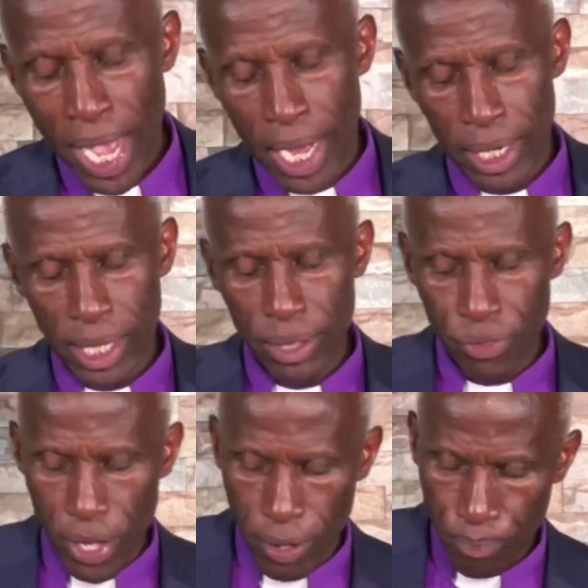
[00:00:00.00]
Another
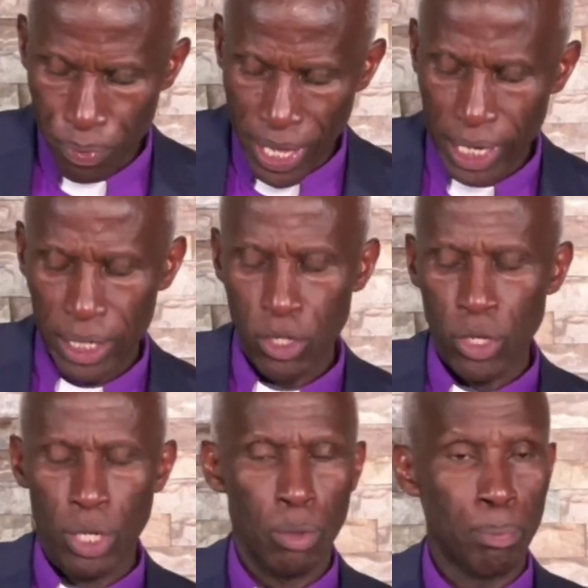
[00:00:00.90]
thing that
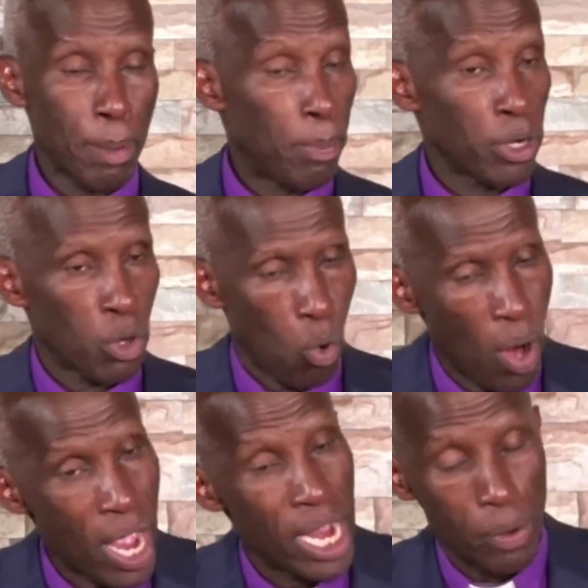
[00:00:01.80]
people
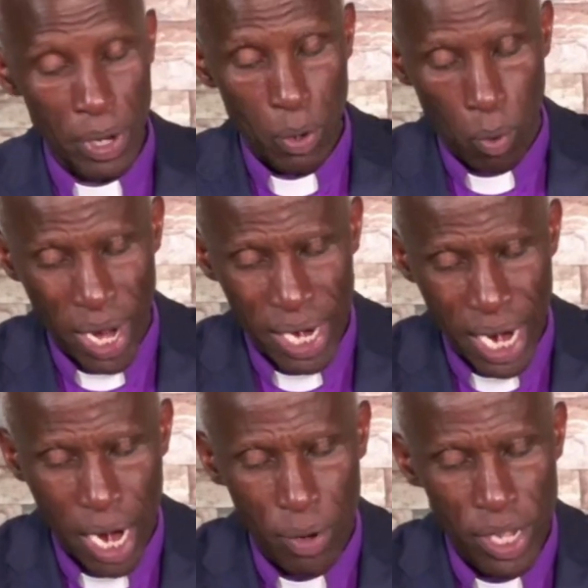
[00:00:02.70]
require and we require
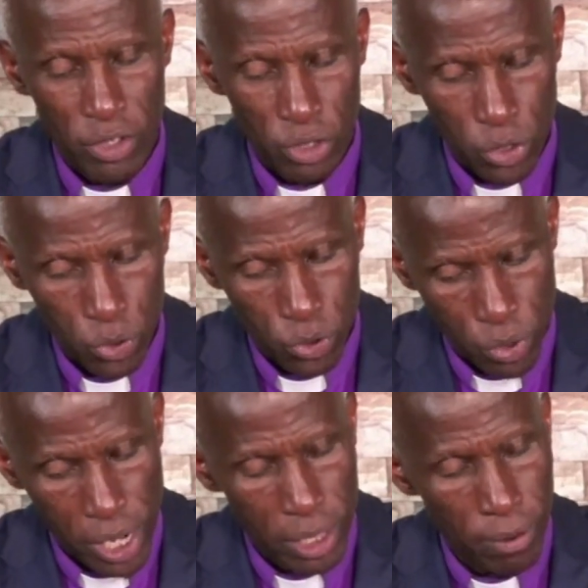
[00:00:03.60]
now is new
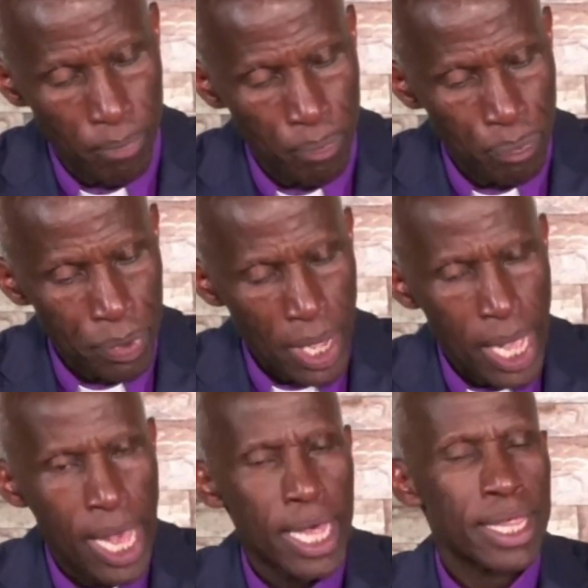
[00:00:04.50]
strength.
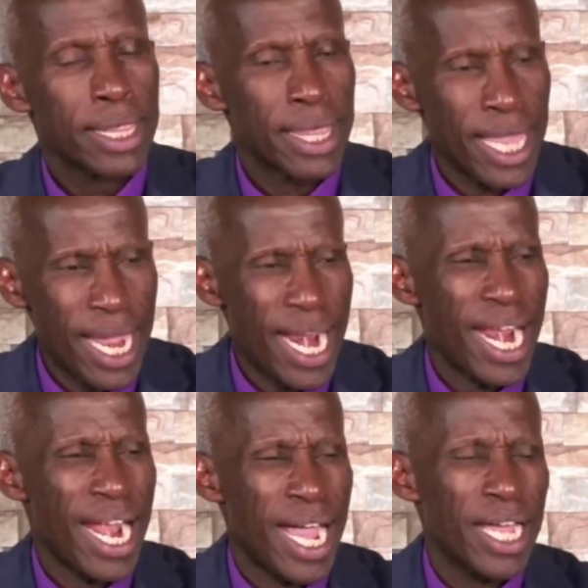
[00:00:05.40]
There
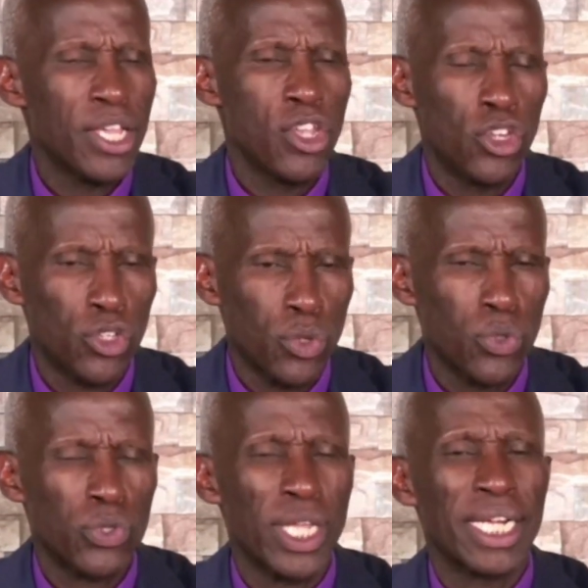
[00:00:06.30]
are
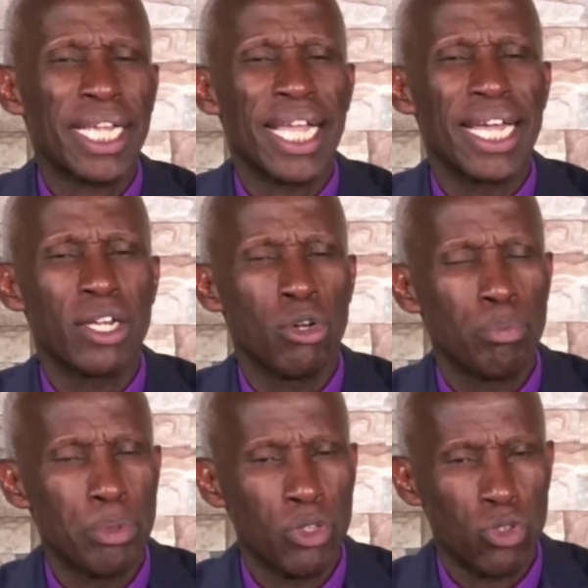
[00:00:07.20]
issues that
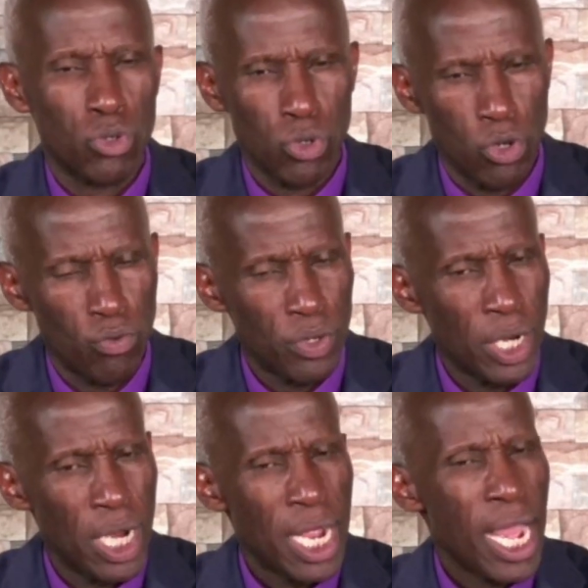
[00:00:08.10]
cannot be solved
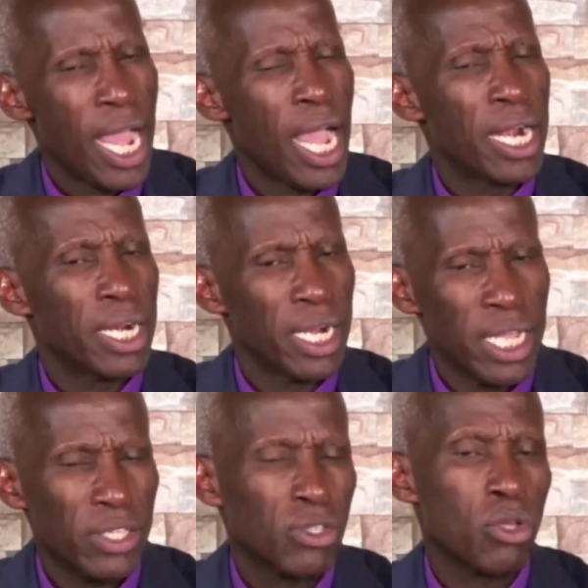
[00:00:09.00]

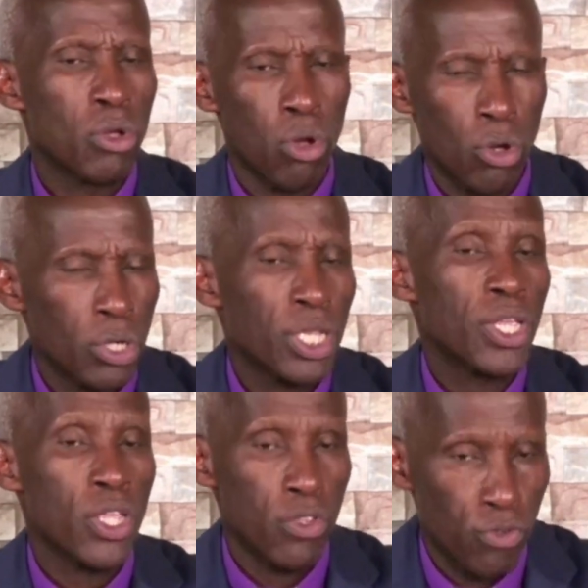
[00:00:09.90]
unless God
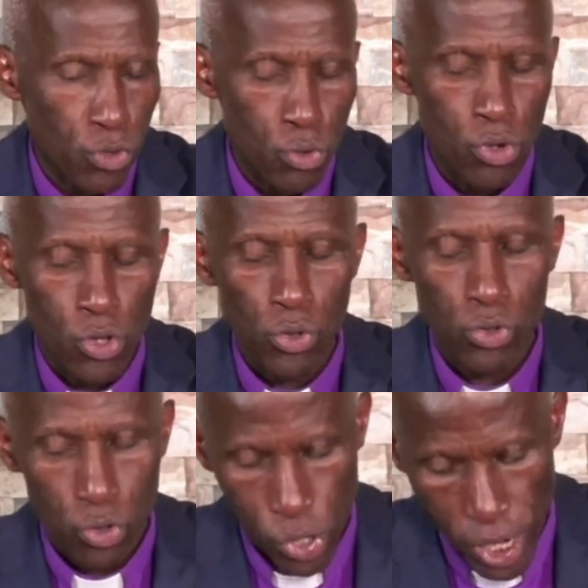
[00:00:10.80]
gives you new
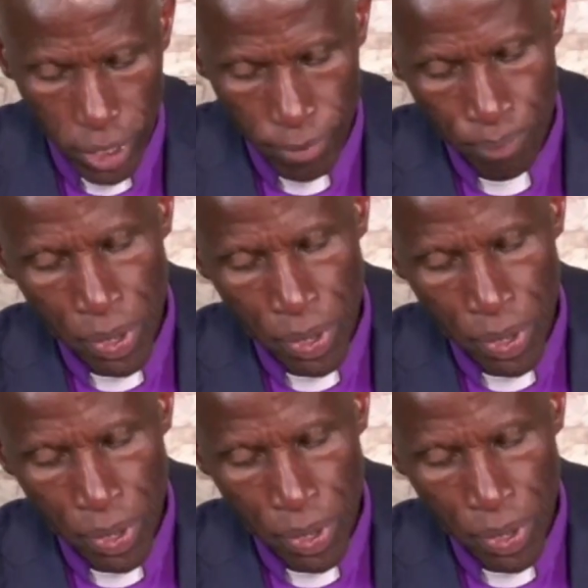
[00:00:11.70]
strength.